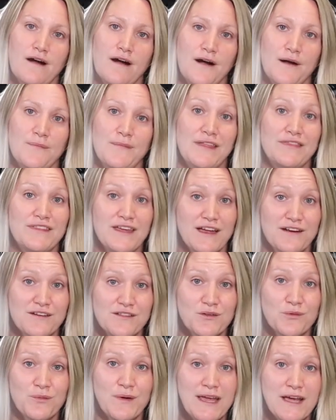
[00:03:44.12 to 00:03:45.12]
Um, at the end
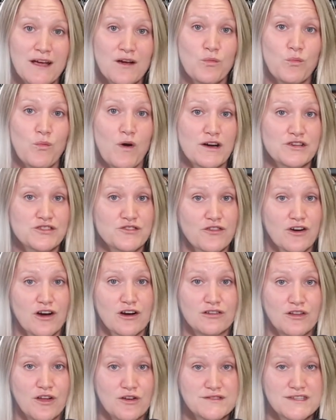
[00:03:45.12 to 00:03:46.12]
of the week, watch for
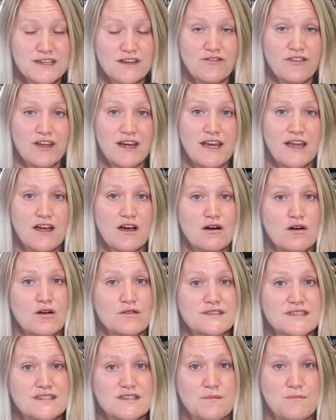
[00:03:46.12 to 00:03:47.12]
our closing
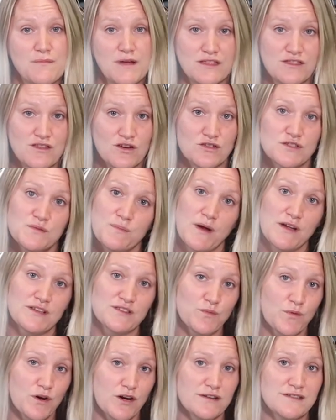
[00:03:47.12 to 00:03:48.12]
video, submit those
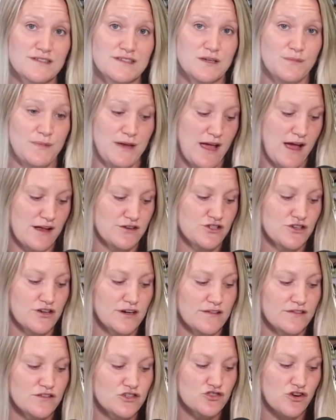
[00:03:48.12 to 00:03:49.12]
buzzwords to be
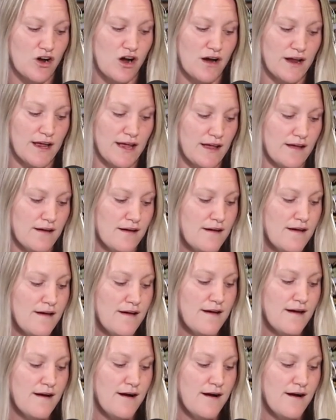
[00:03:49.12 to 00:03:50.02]
entered in the drawing,